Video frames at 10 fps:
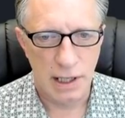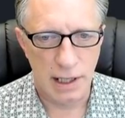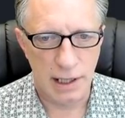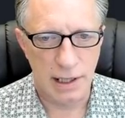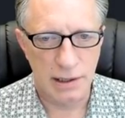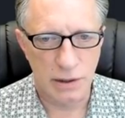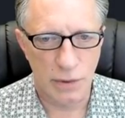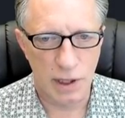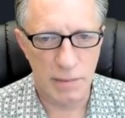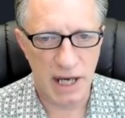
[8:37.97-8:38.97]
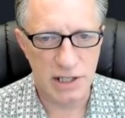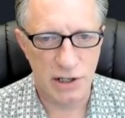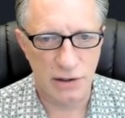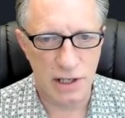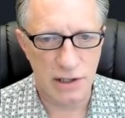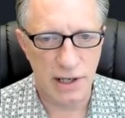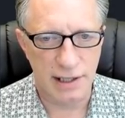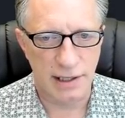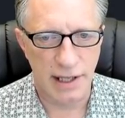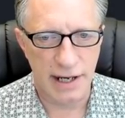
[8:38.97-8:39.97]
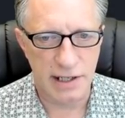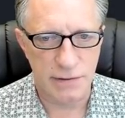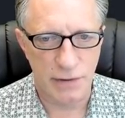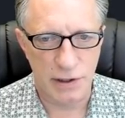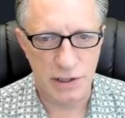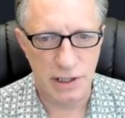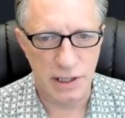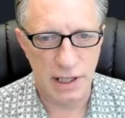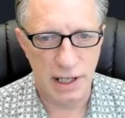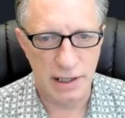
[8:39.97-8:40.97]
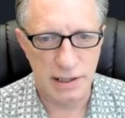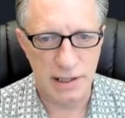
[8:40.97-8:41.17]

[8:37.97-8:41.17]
uh, you'll want to make sure that you get the latest version that